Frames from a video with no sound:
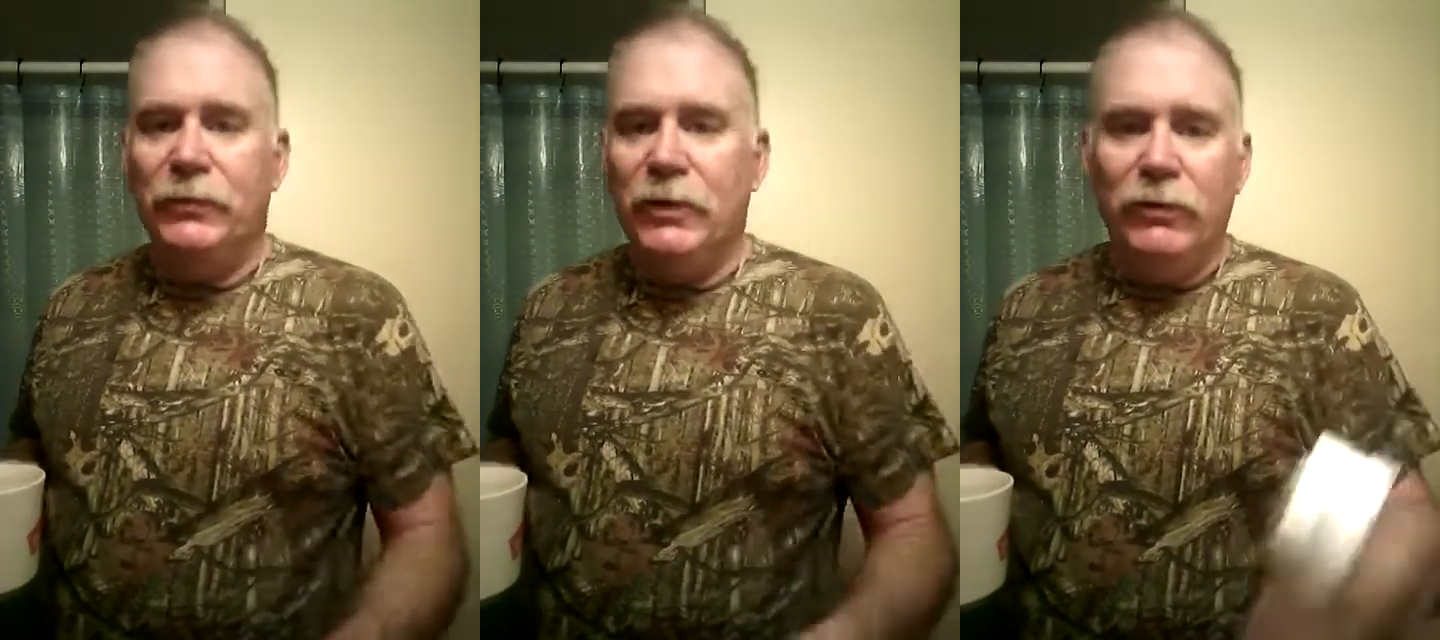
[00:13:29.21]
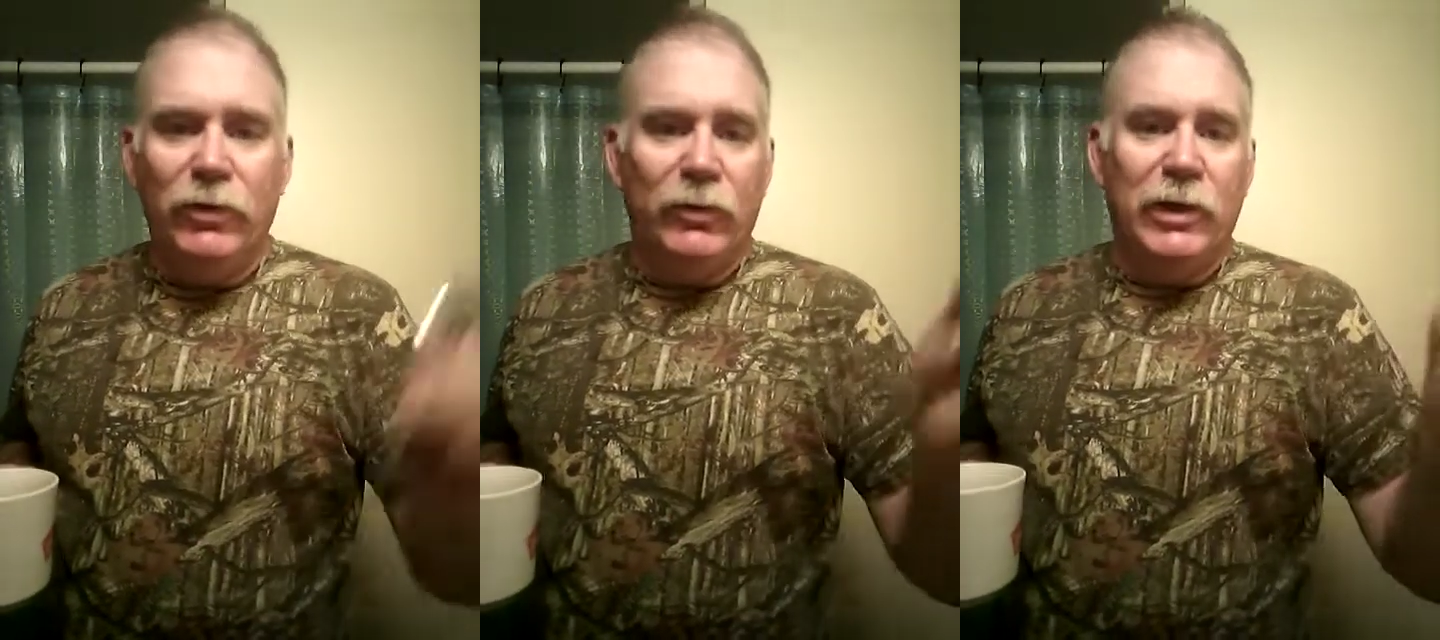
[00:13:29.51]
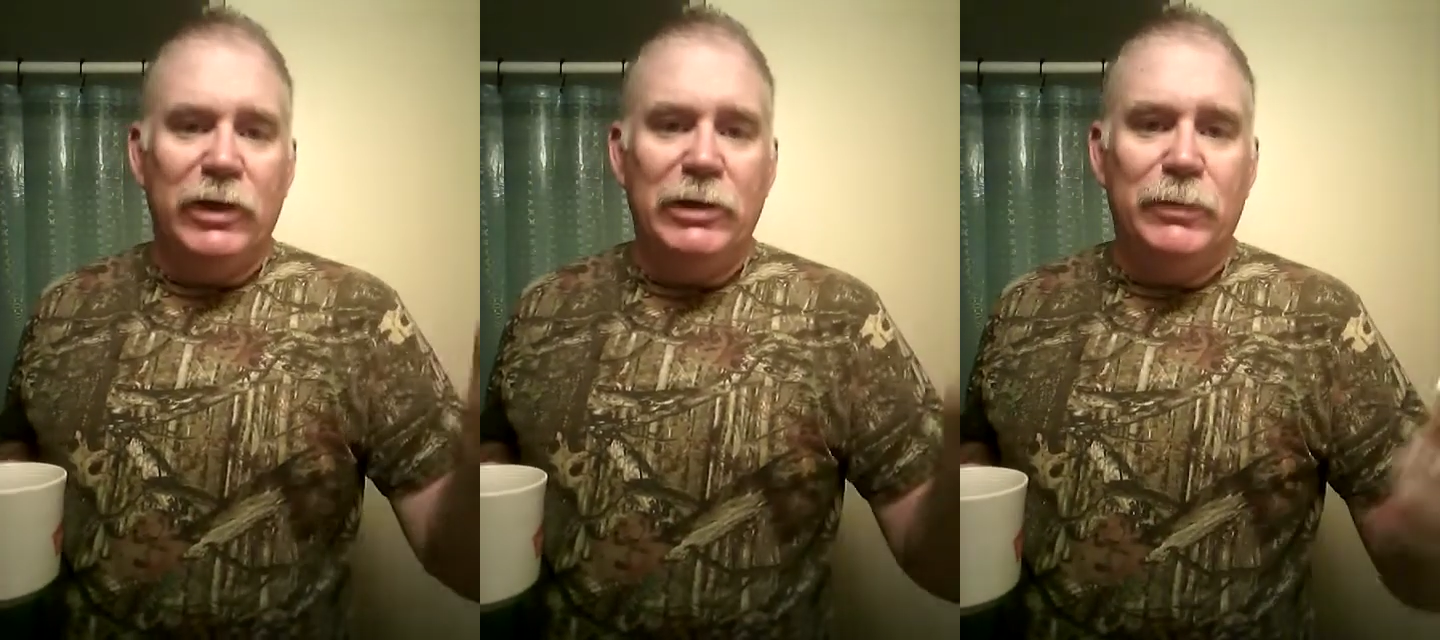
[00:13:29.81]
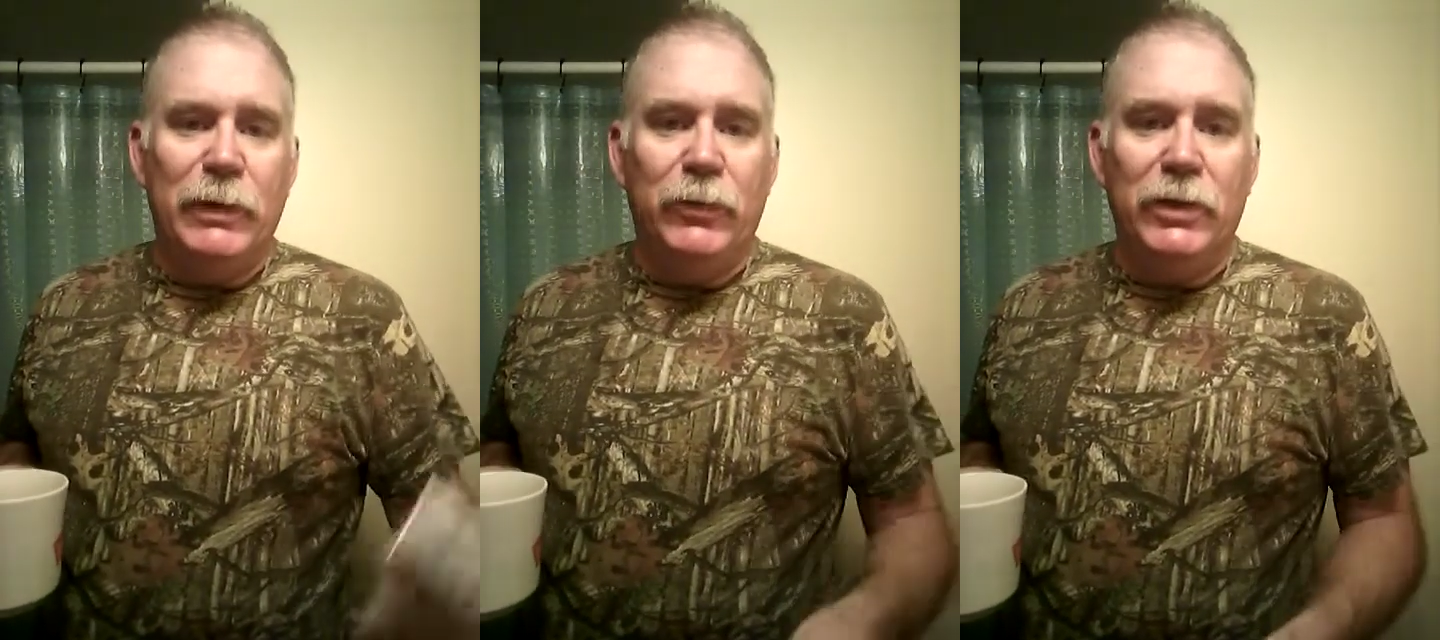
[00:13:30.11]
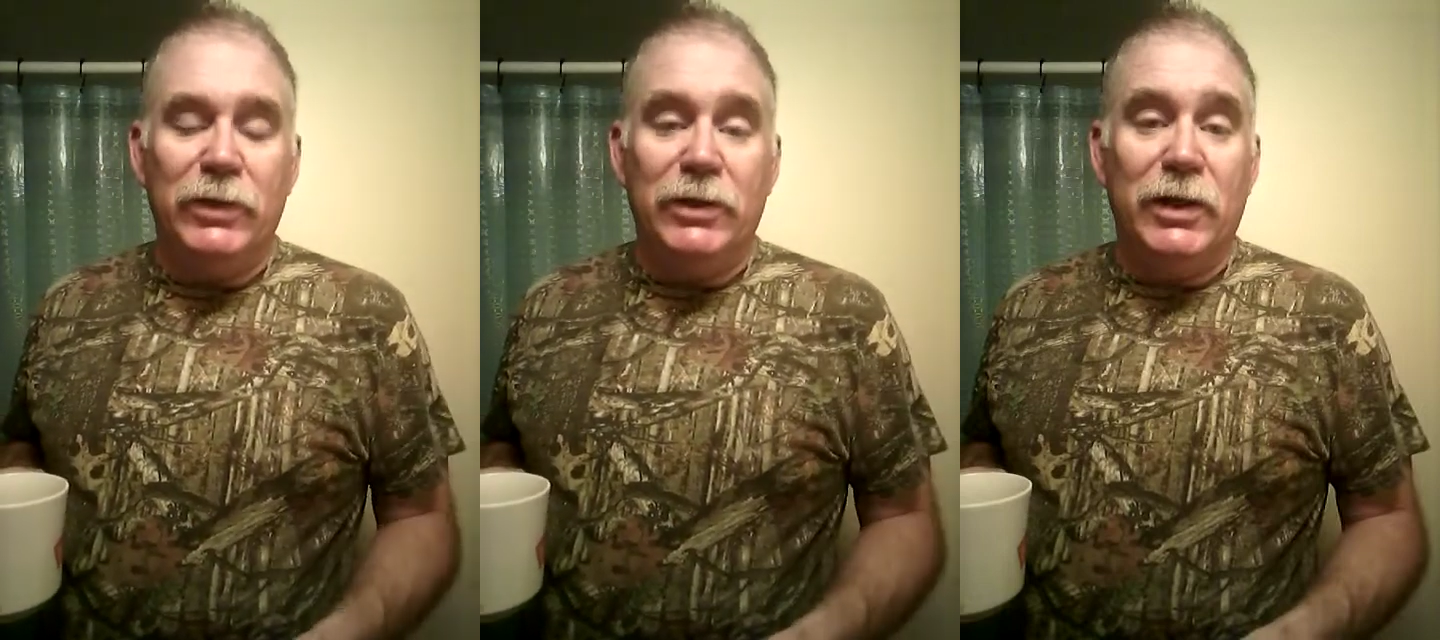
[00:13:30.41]
If you're one of these people
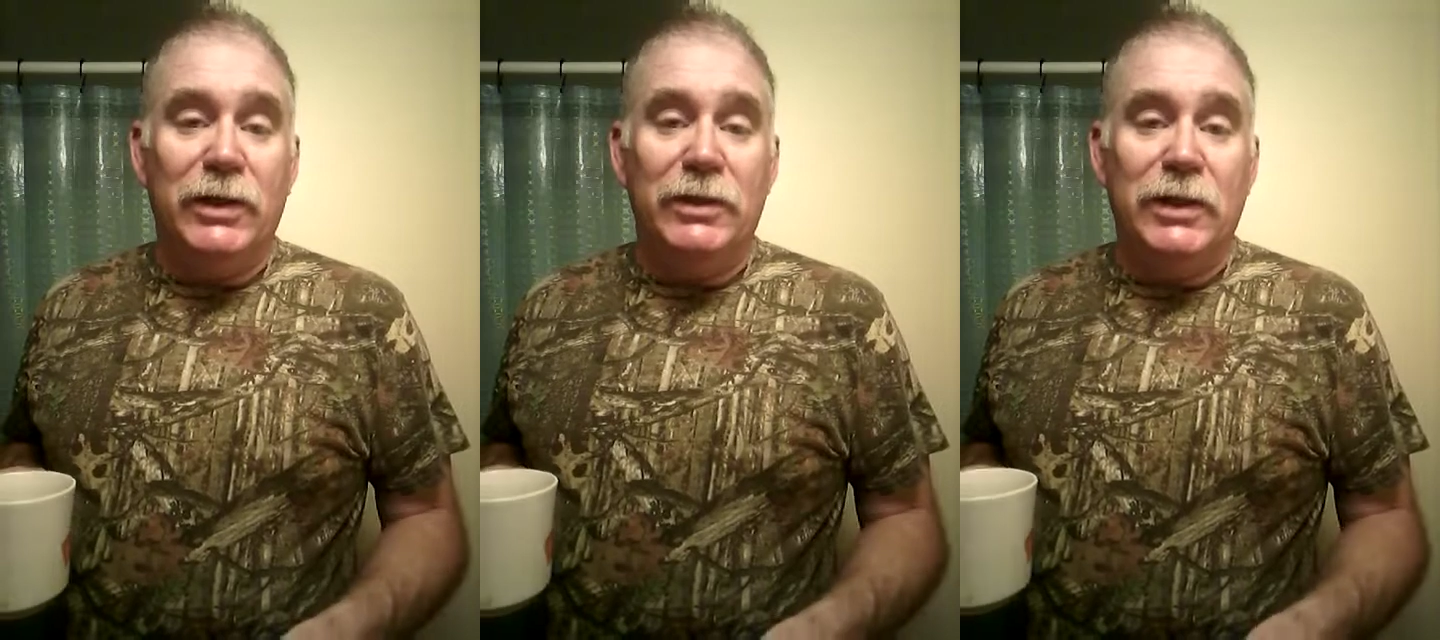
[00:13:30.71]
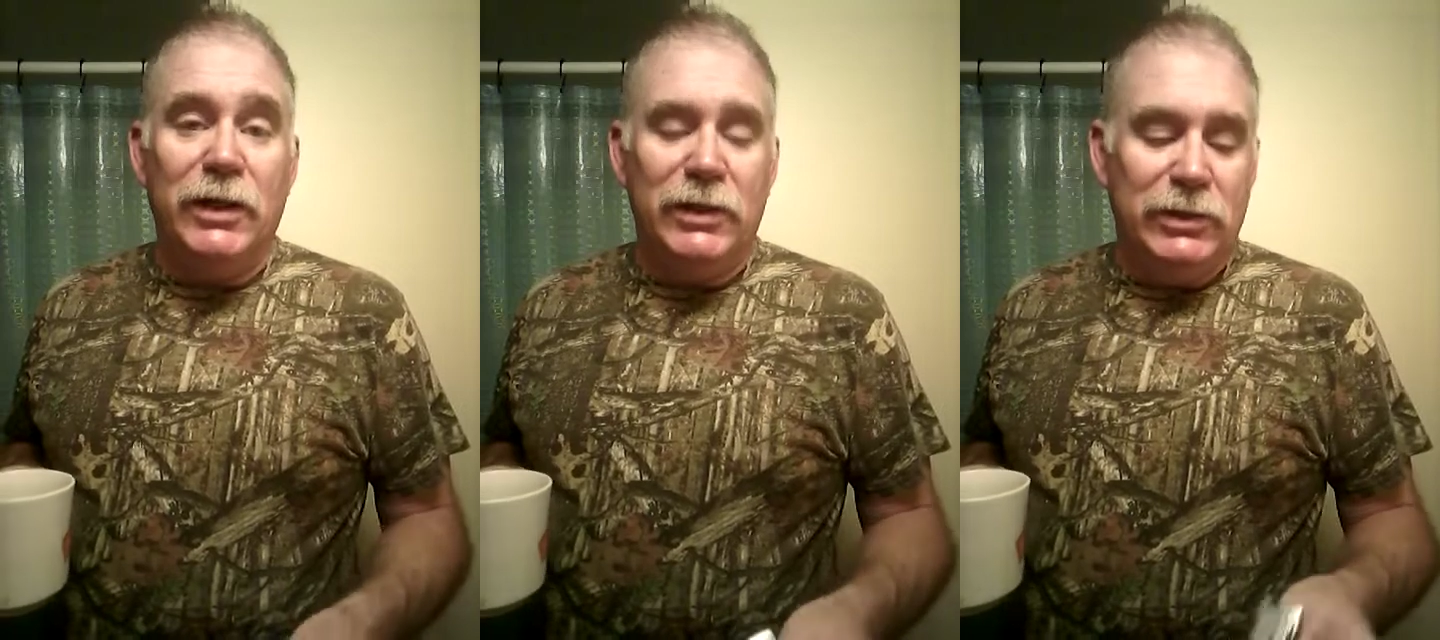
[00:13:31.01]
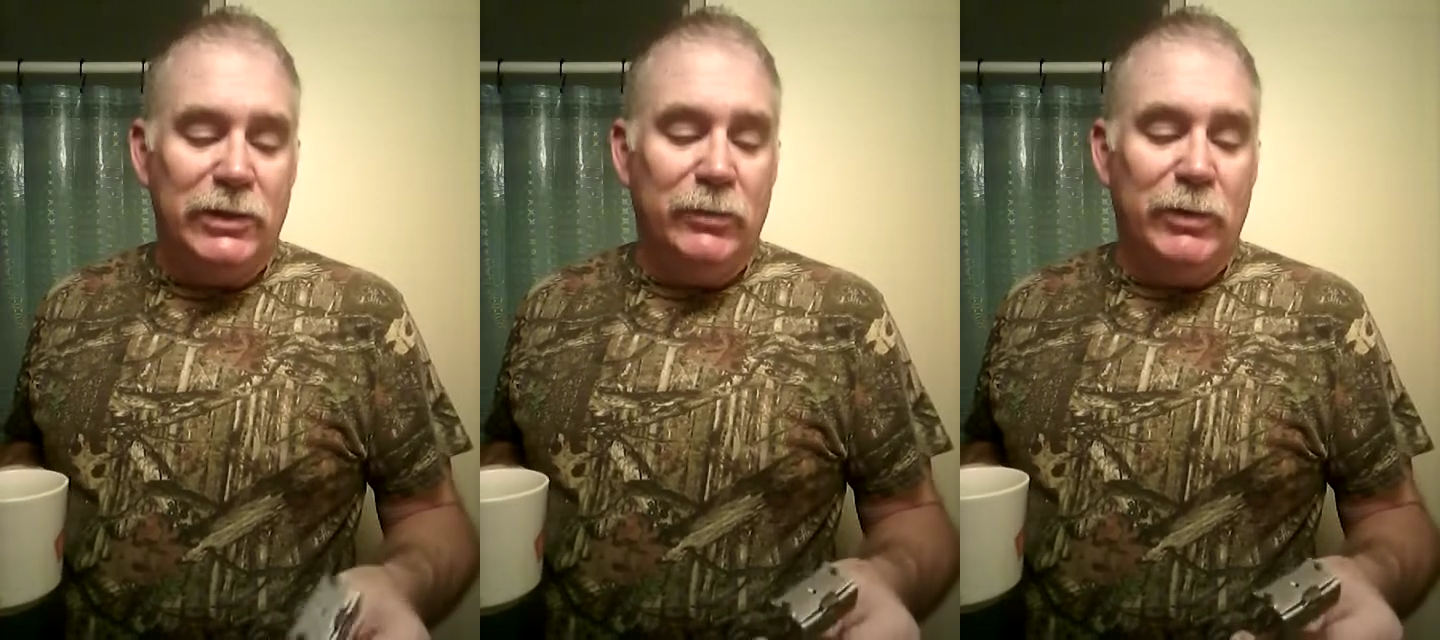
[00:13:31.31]
that just like the stainless steel